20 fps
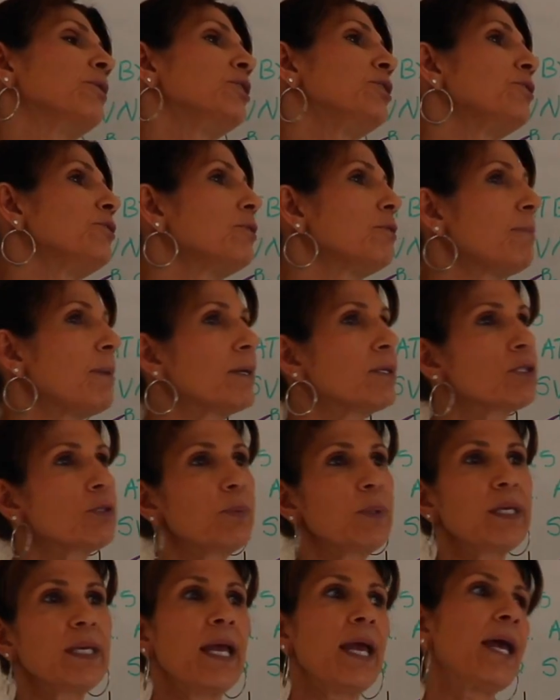we do the
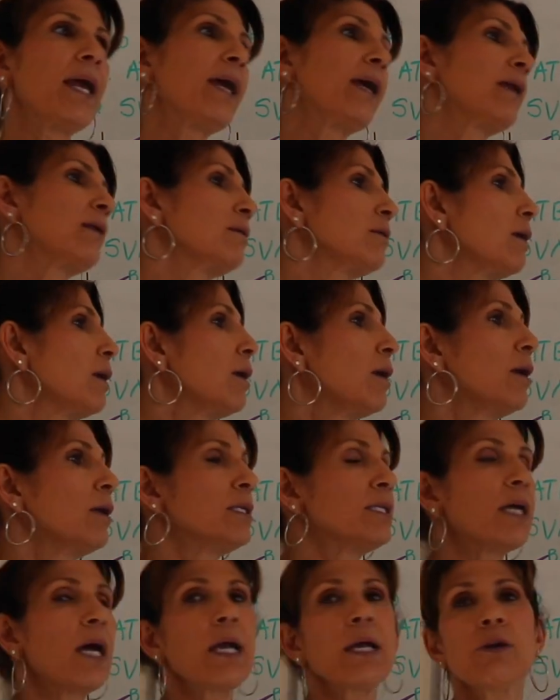best we can,
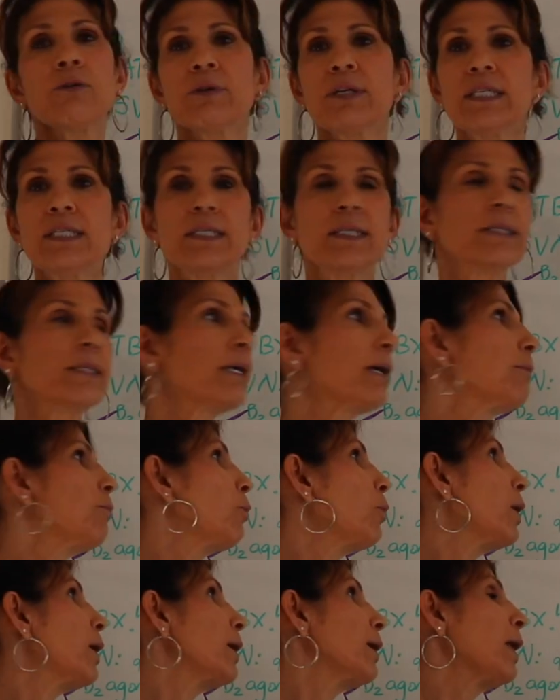diuresing
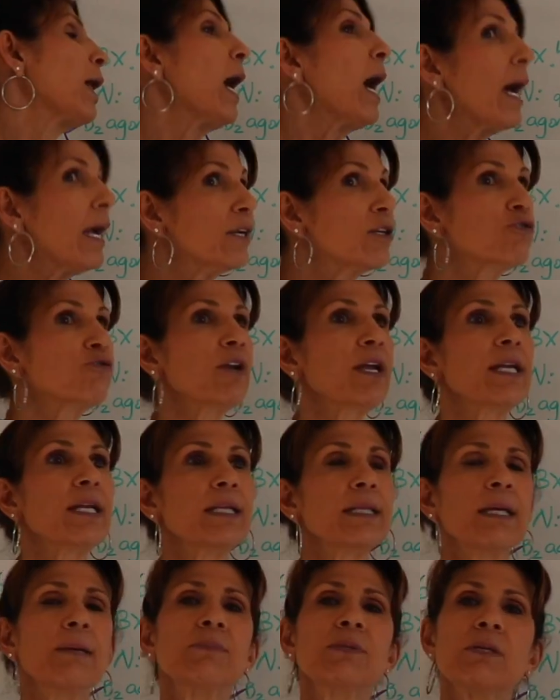them while
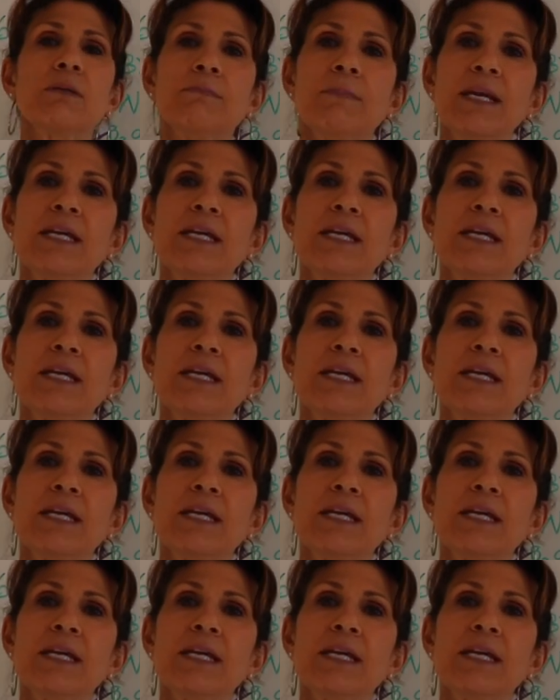hydrating them to